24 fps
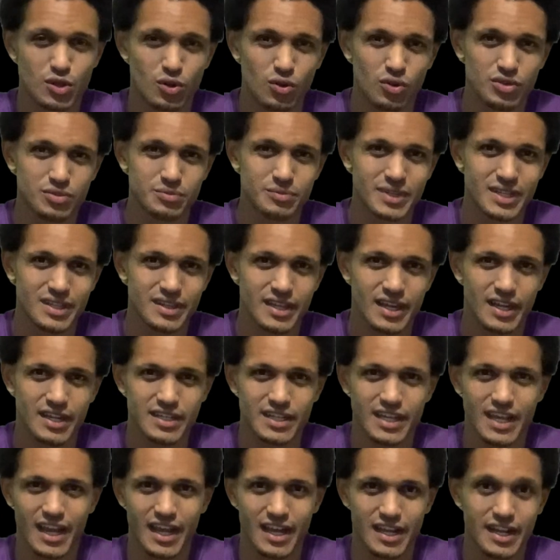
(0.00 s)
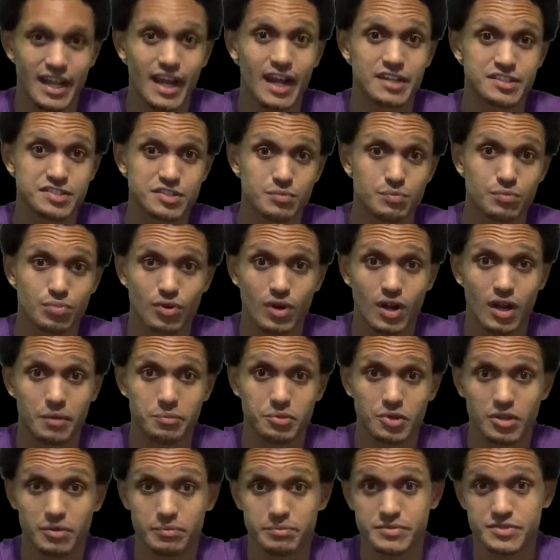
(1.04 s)
they told me that, yeah, it had some
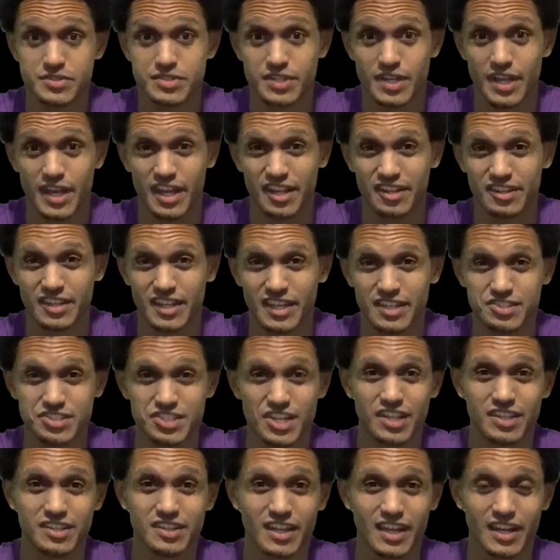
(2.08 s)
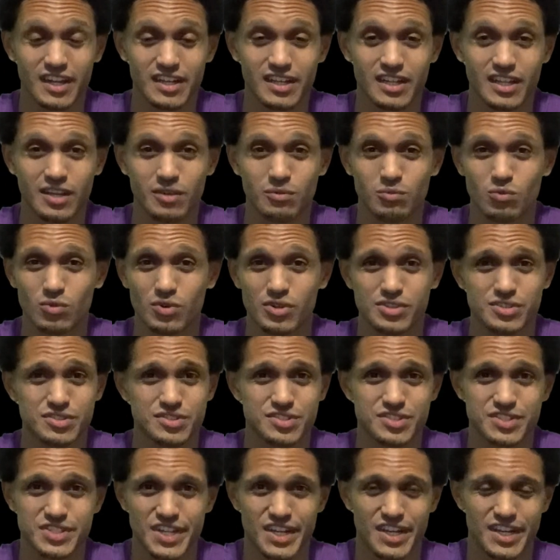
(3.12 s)
problems, and they said that it
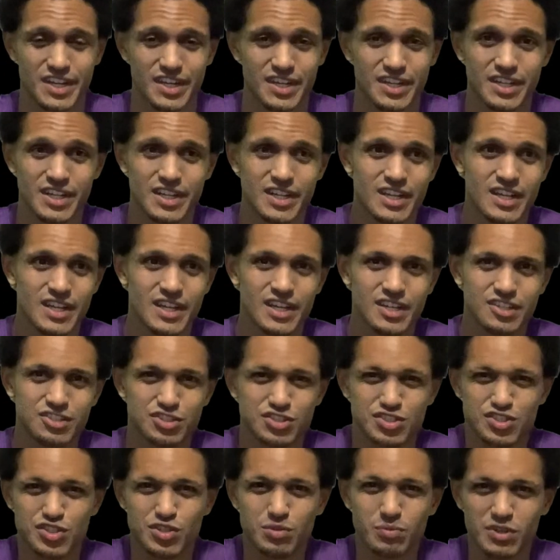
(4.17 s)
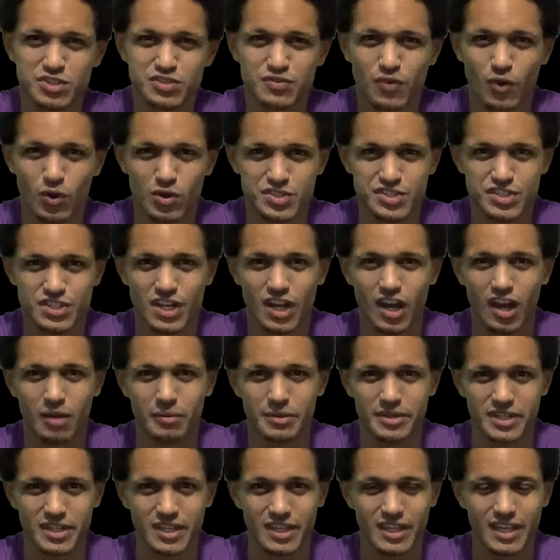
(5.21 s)
was just too much forced
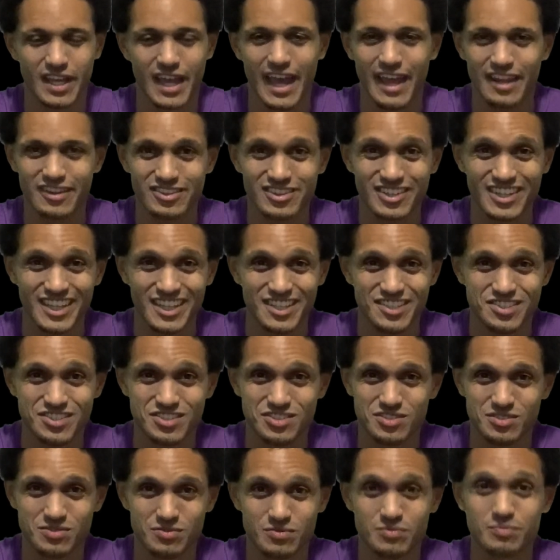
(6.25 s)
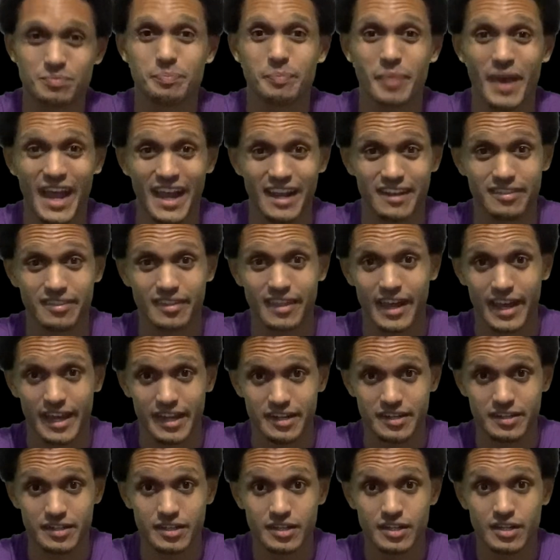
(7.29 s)
comedy, at least back
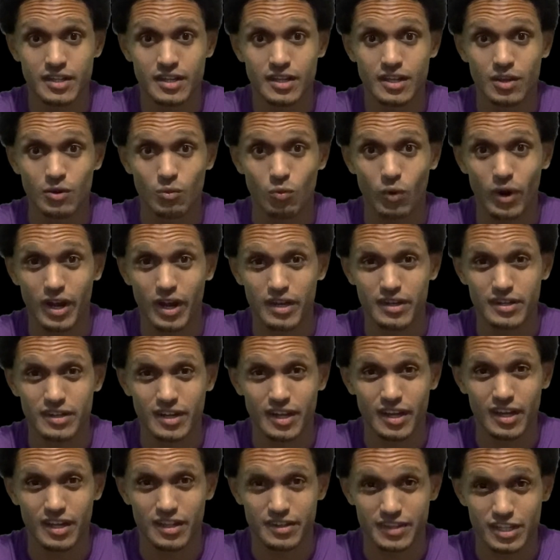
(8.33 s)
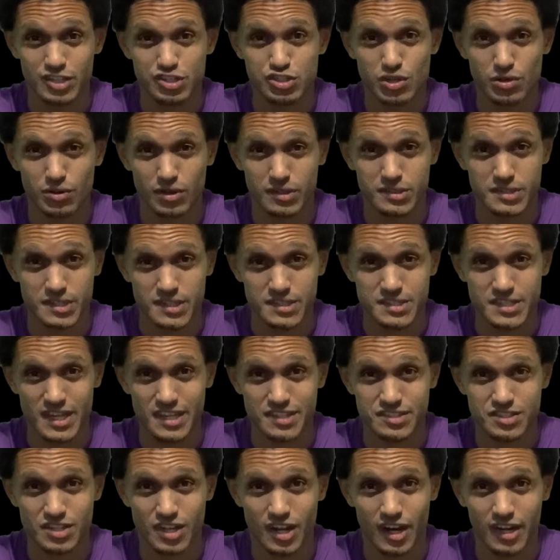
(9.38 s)
then, when they showed it to
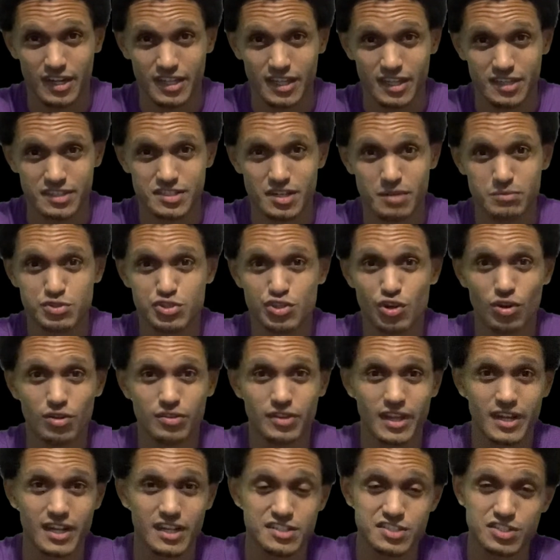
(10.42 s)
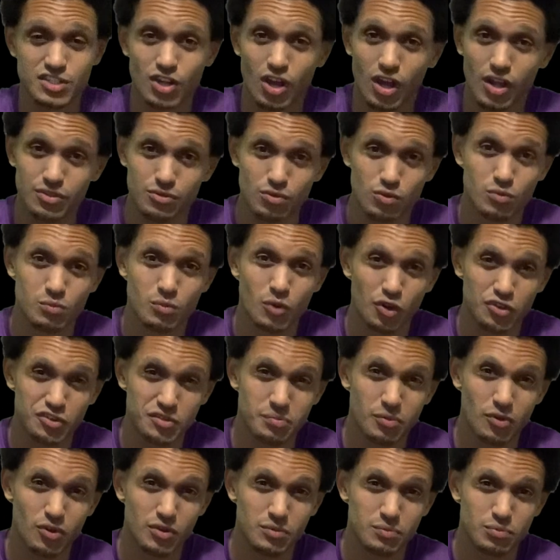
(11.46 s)
the test audience. I'm sure that it's gone through
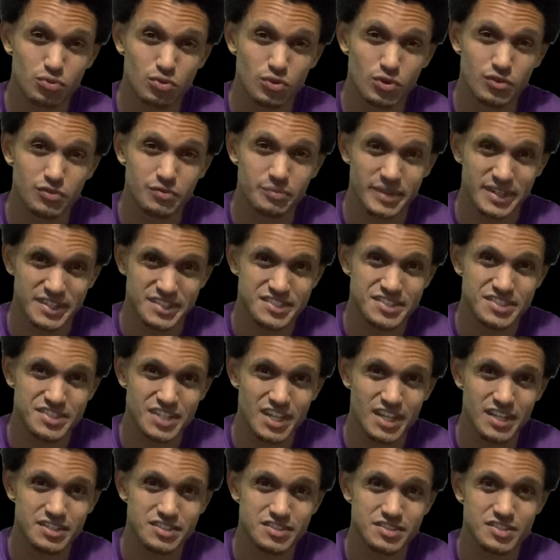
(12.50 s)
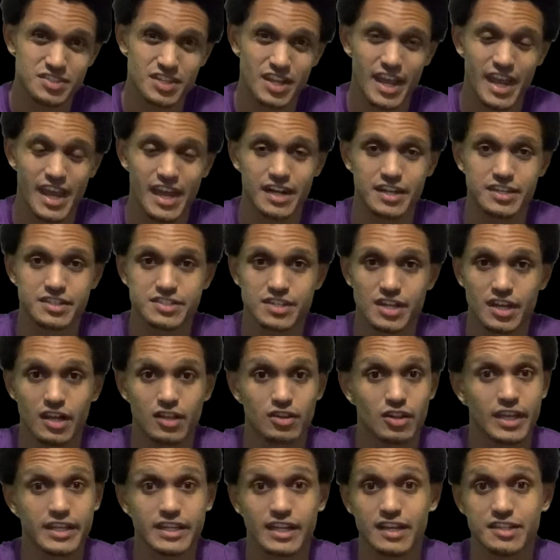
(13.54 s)
multiple improvements since,
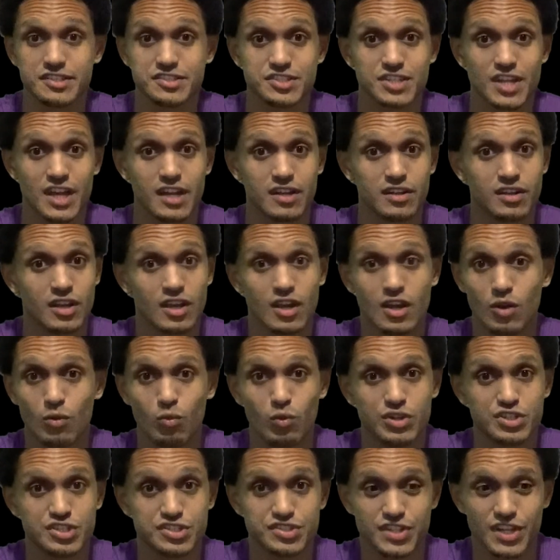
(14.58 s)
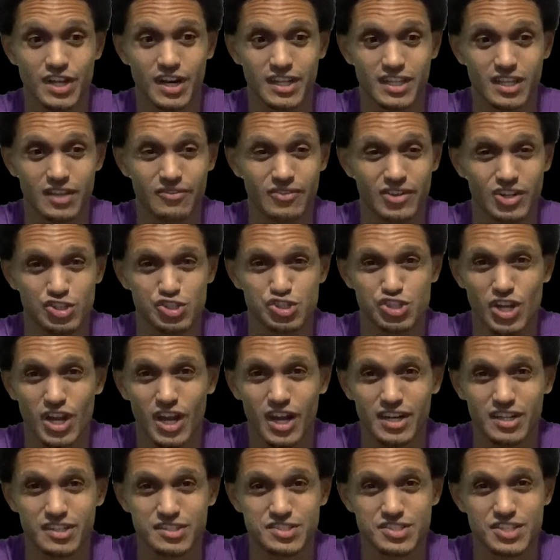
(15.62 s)
and like I said, we just got to give it a
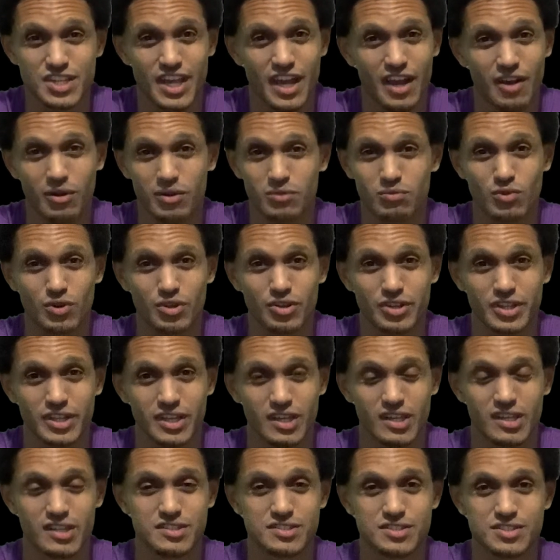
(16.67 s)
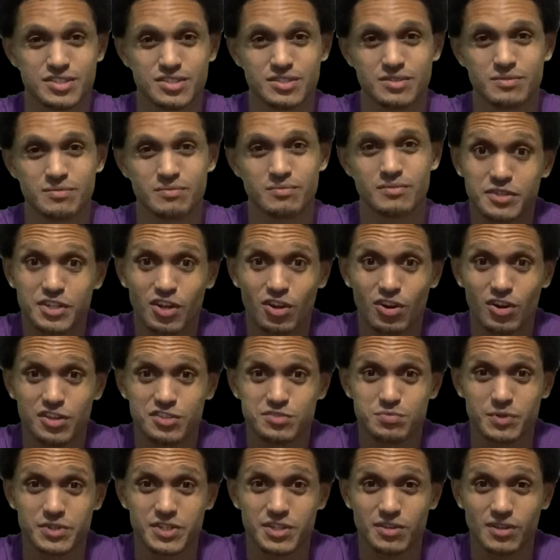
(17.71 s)
shot and see how it really is. I'm
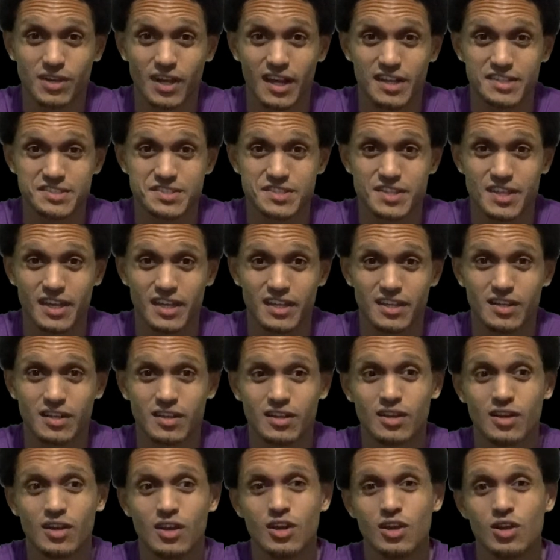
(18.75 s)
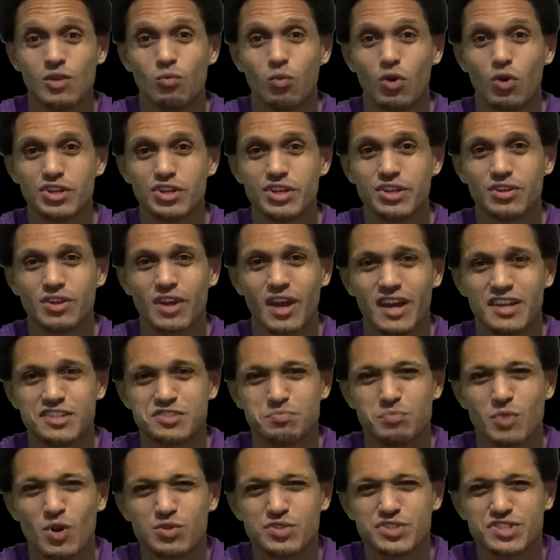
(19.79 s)
curious what you guys think. What are you
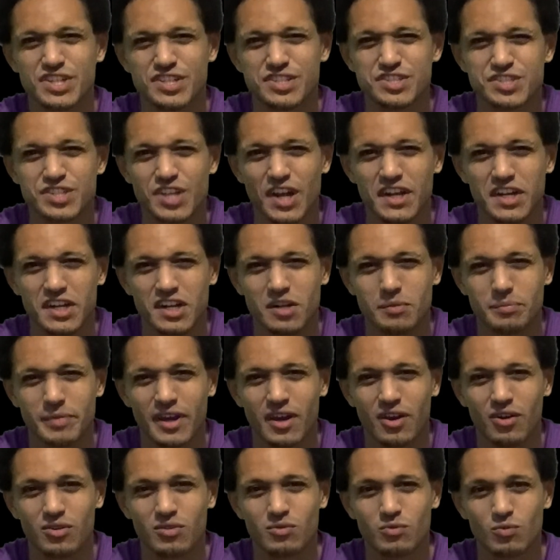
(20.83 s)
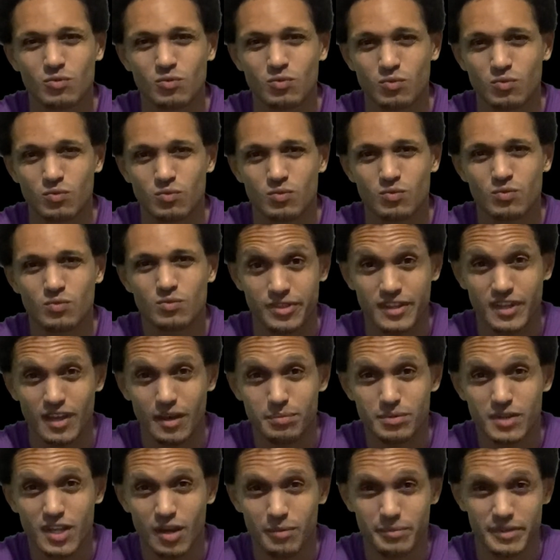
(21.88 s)
guys most excited about
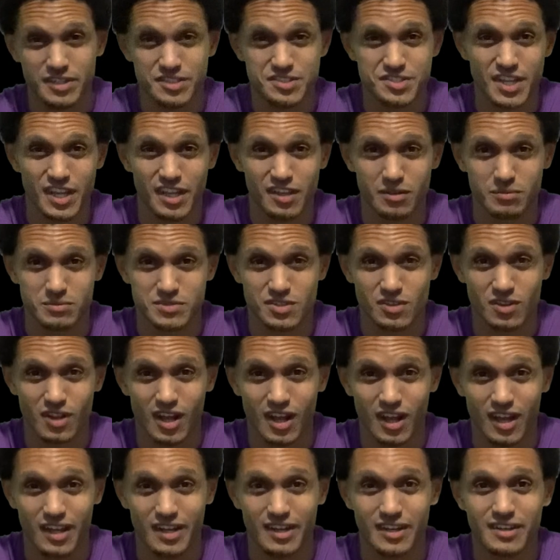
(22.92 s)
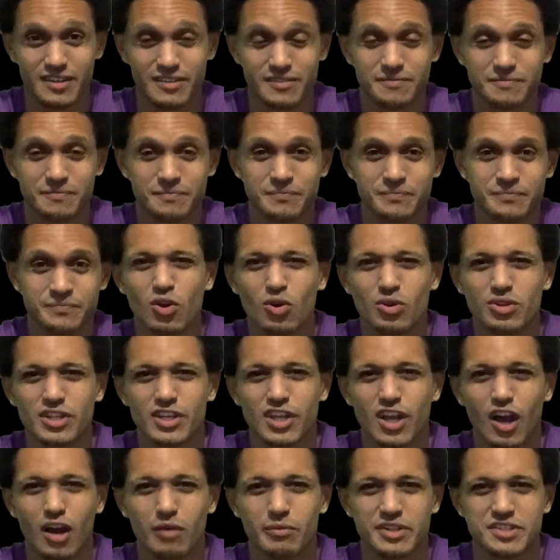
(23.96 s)
with the upcoming Salem's Lot? Let me
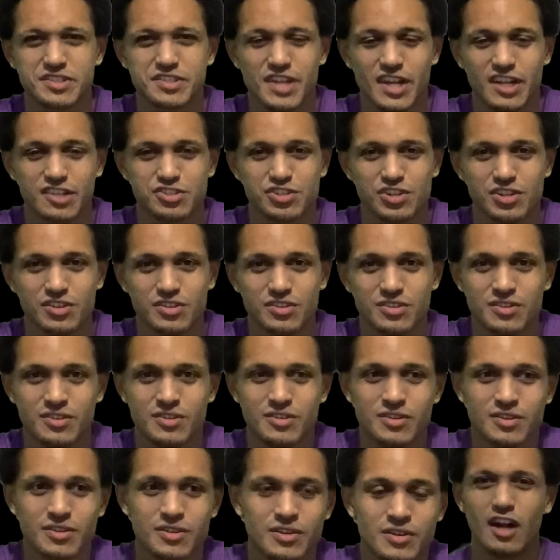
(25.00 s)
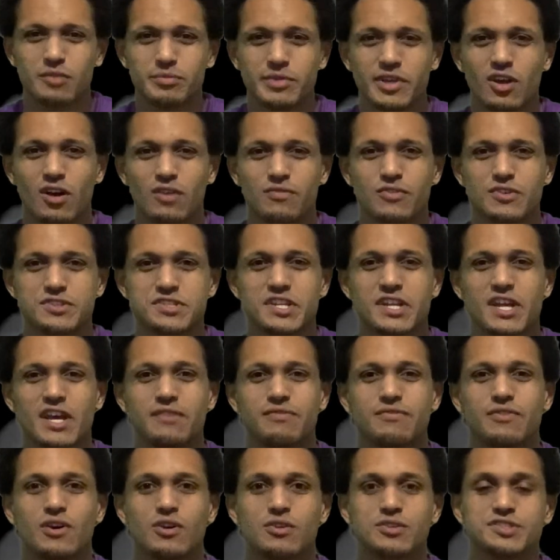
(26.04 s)
know in the comment section. That'll be all for
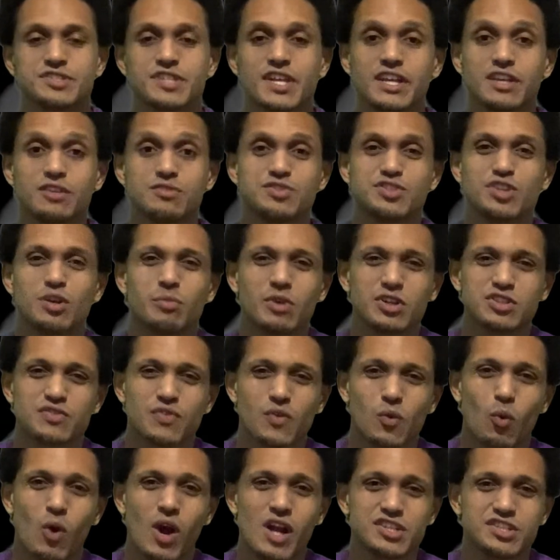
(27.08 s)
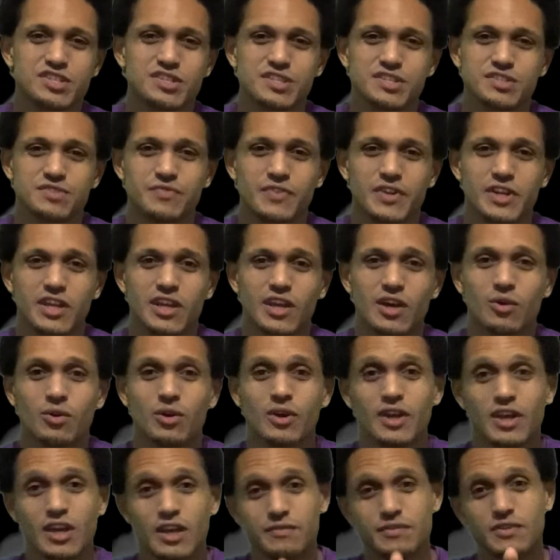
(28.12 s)
today, folks. Thank you so much for watching this
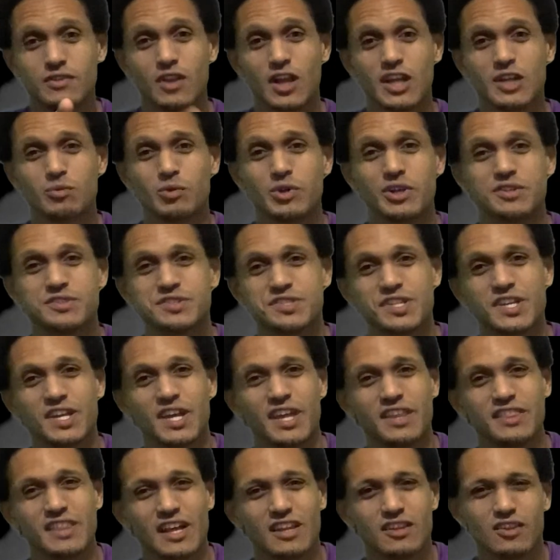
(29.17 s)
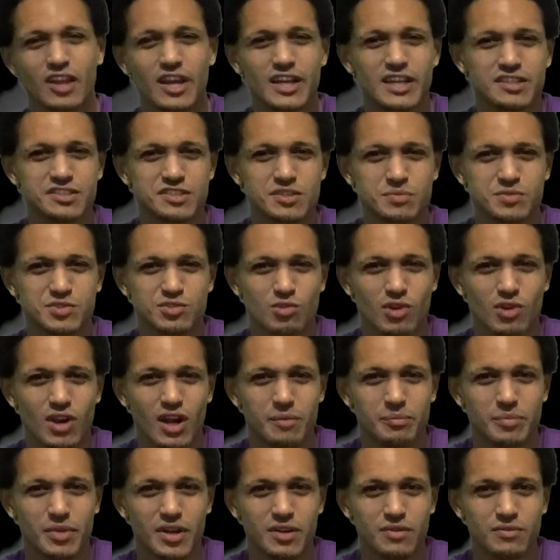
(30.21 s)
video. If you like what you see, hit that like and
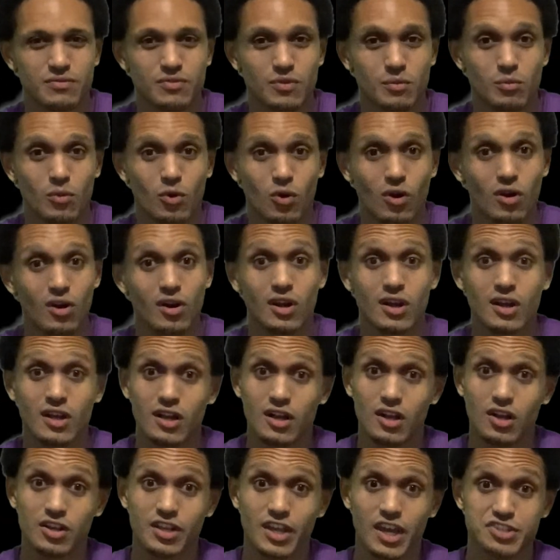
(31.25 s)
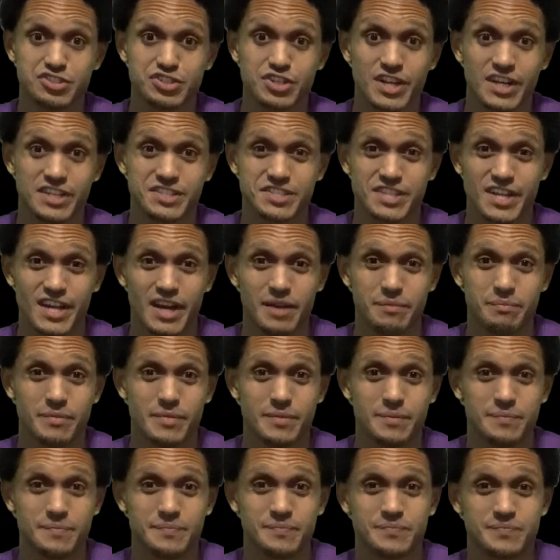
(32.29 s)
subscribe button for more. I'll catch you next
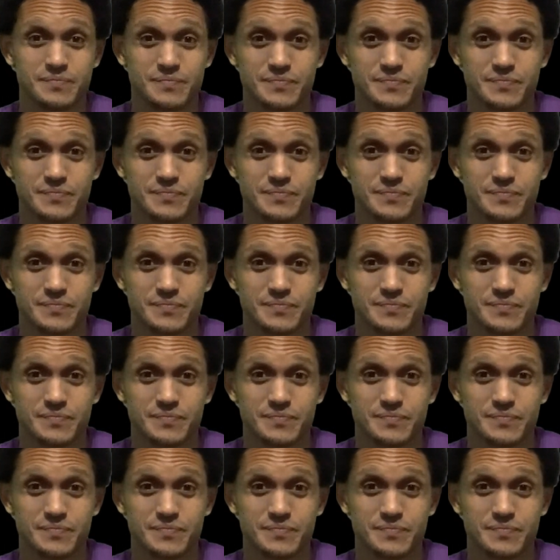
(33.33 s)
time.